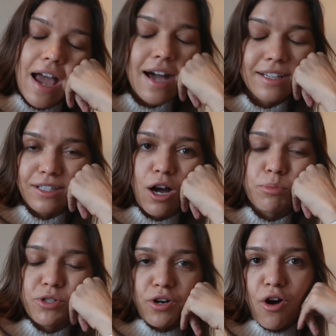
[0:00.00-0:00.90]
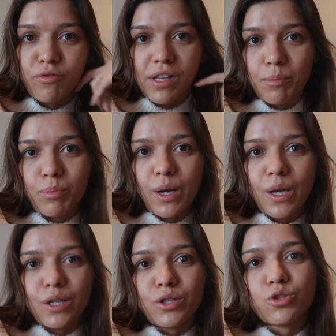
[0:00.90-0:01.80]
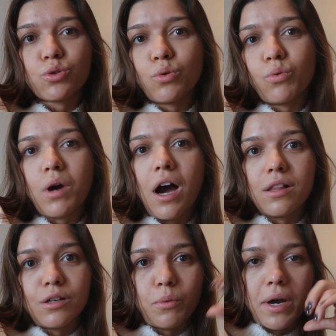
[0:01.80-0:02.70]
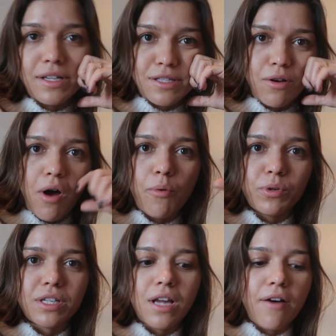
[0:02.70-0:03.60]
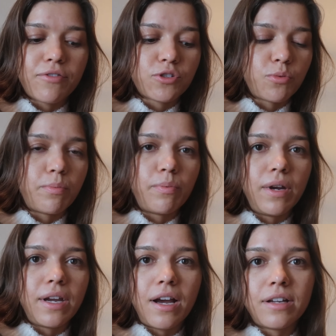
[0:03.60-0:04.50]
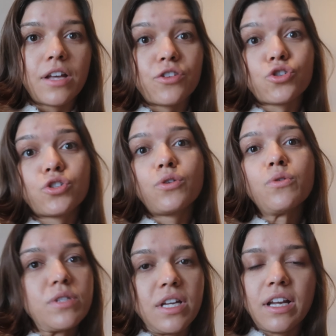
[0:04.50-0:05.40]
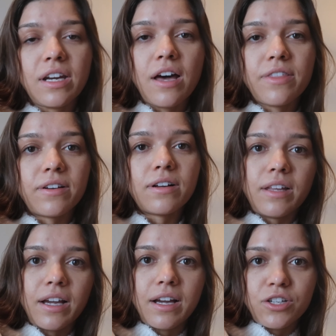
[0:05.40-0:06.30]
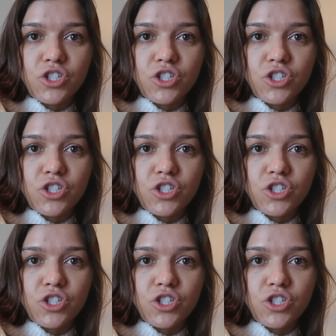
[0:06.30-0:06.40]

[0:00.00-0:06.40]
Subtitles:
had an option of like bringing 2 colorways, so I would have to bring another shoes and another like